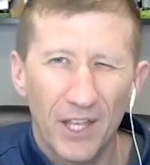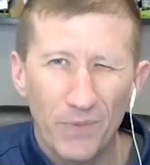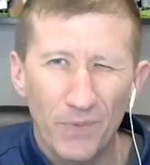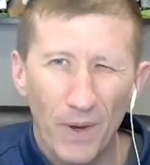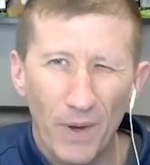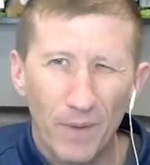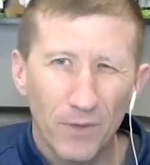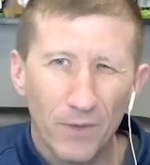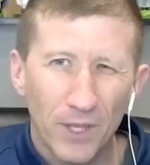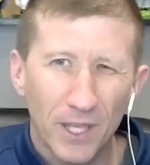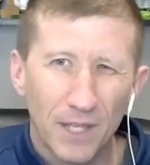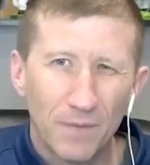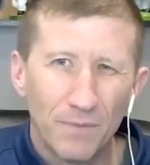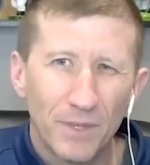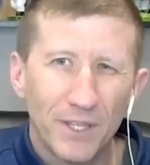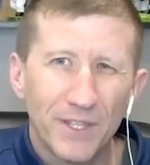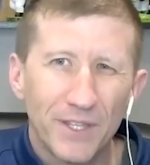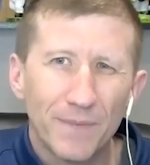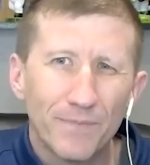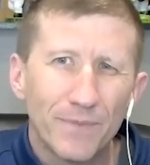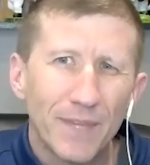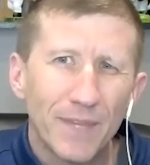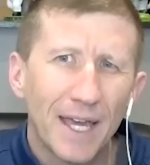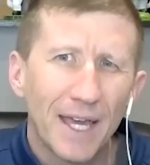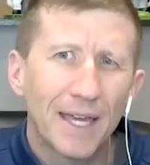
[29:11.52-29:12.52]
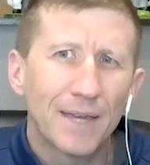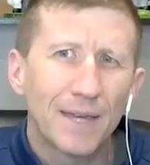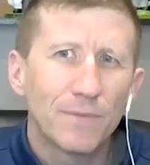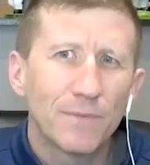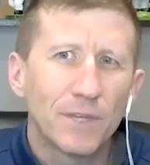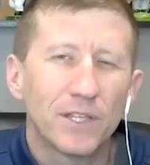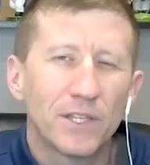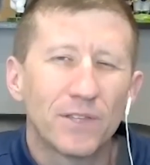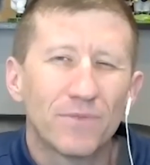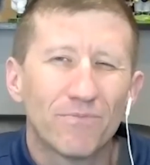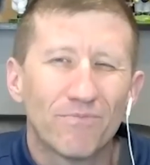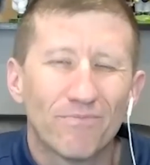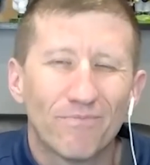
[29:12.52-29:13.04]
probably going to be some time
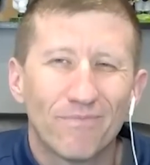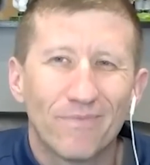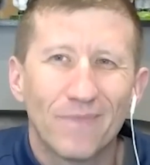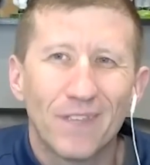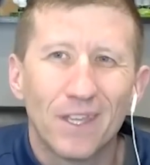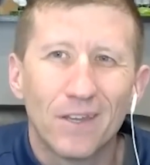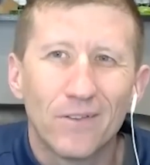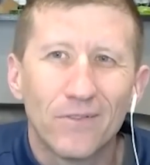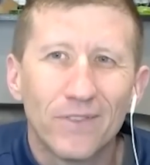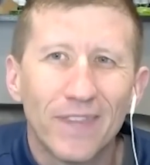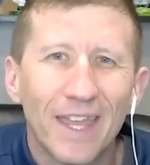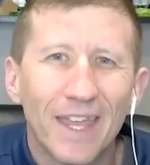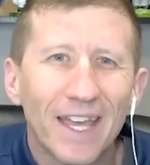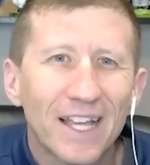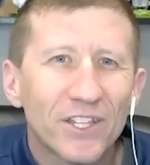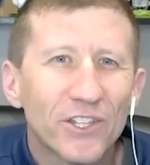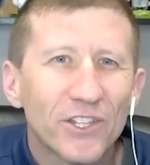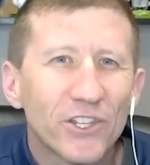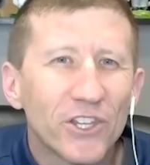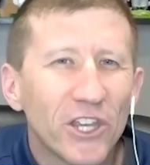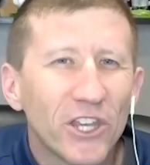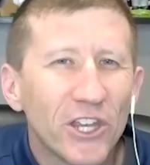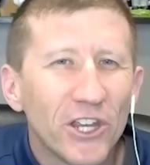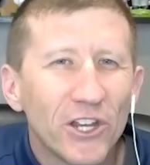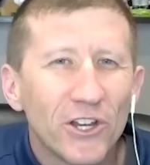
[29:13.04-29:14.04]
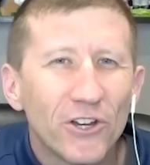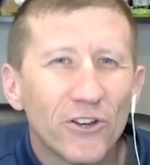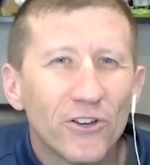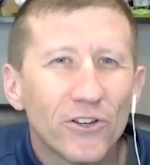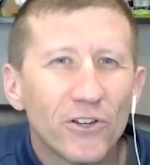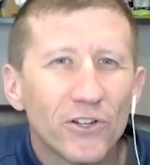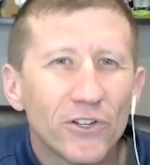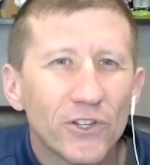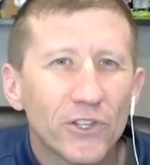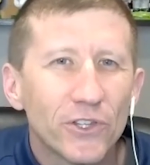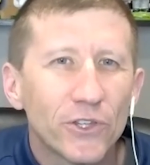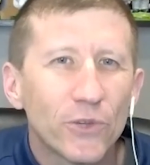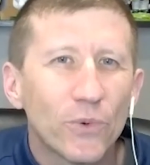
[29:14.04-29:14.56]
in next
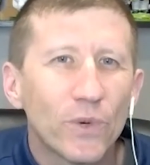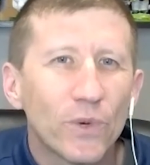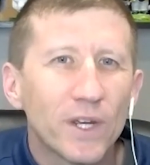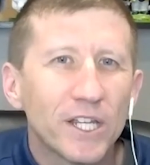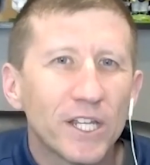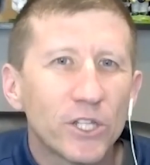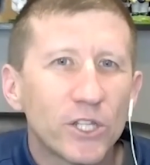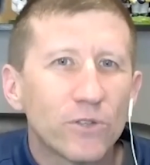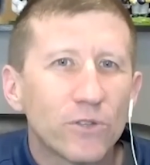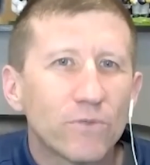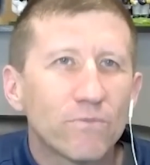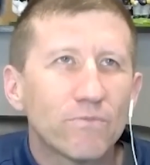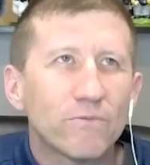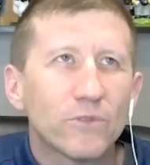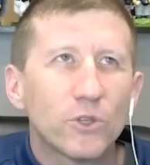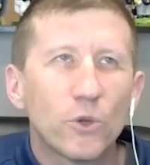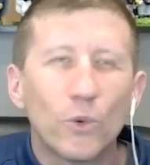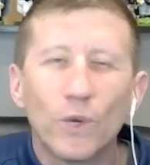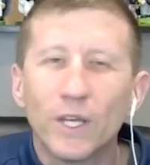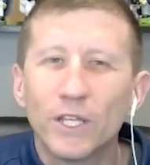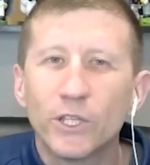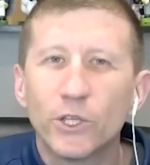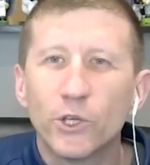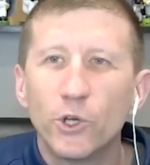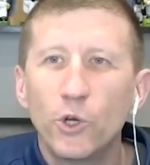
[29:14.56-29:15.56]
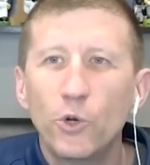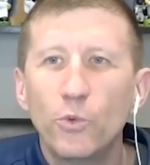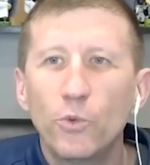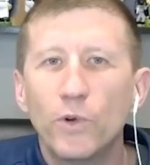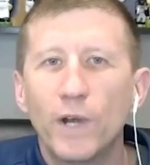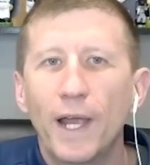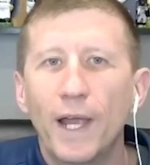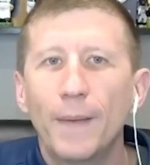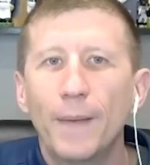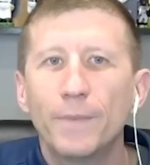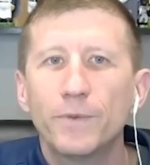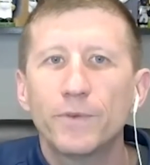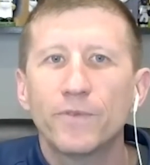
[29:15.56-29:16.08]
year, 2022
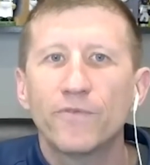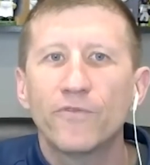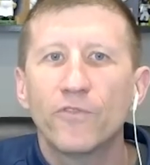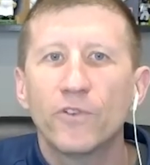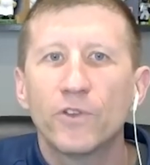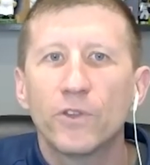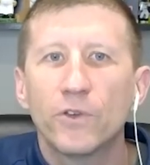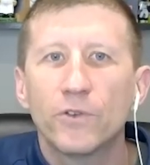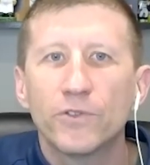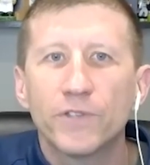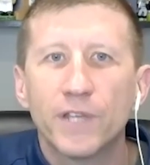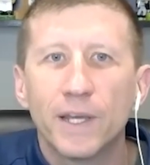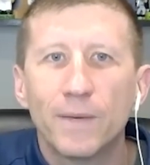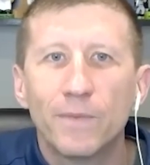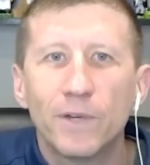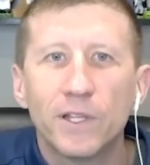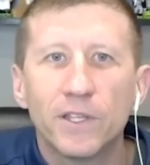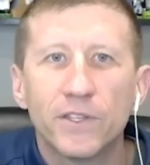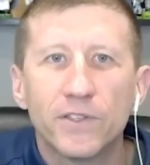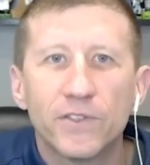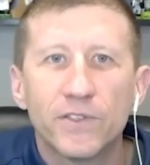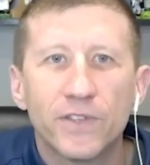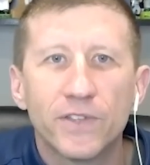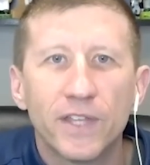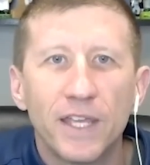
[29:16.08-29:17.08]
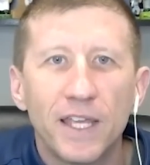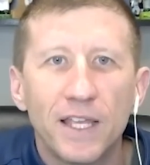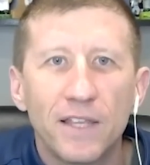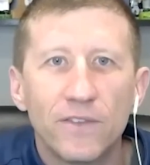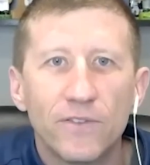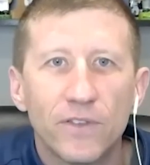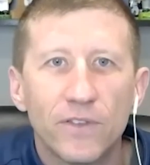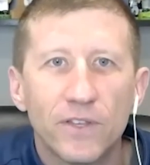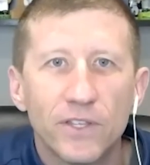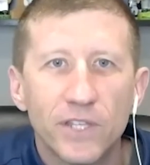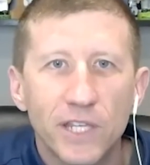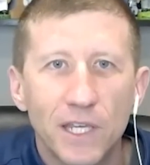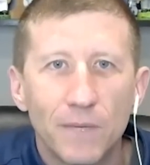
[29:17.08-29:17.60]
perhaps, before those come on the steam.
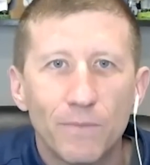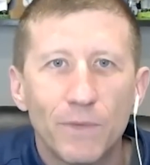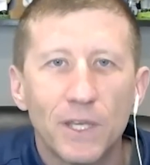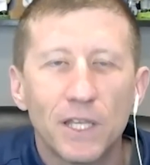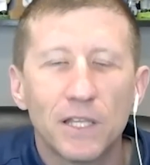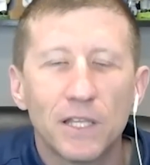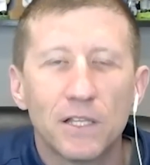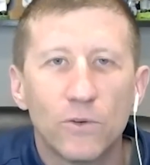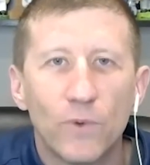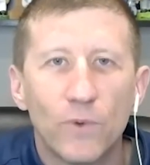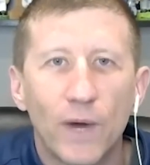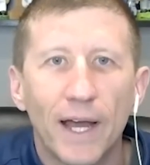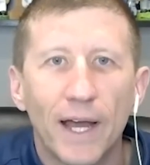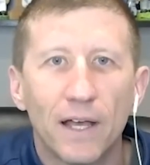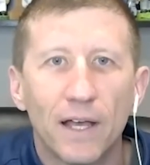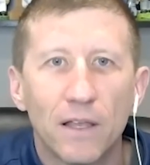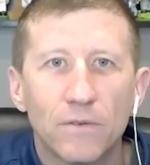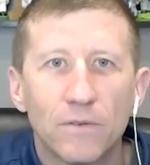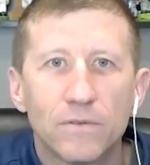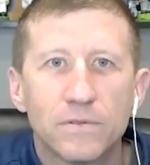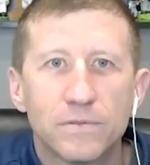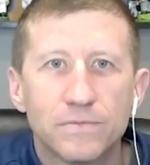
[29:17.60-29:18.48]
So that's going to be a little while.